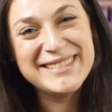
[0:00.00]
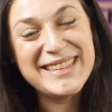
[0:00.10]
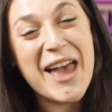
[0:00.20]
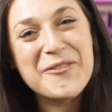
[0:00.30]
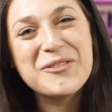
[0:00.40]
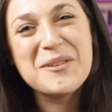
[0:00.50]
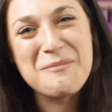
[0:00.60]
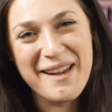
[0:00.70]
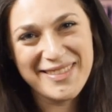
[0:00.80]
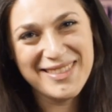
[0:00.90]
Every
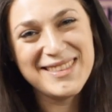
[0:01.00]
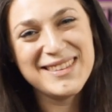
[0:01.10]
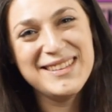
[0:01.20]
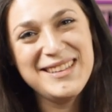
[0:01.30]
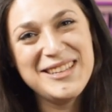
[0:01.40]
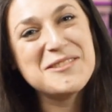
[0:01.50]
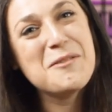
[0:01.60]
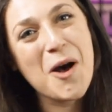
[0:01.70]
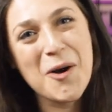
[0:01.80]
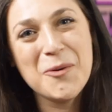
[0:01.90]
month, you
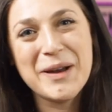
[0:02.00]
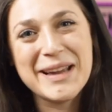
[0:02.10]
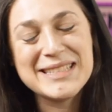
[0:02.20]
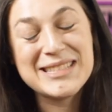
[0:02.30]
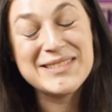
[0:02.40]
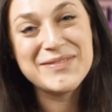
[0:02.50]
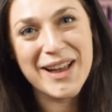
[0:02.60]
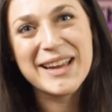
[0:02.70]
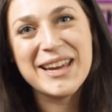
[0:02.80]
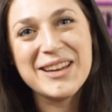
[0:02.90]
always
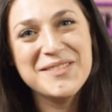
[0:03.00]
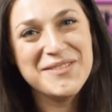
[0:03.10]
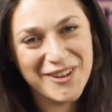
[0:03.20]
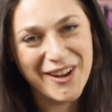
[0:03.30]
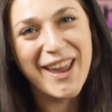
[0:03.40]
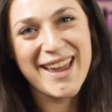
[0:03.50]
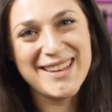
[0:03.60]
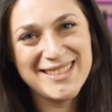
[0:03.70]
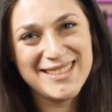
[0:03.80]
fucking forget.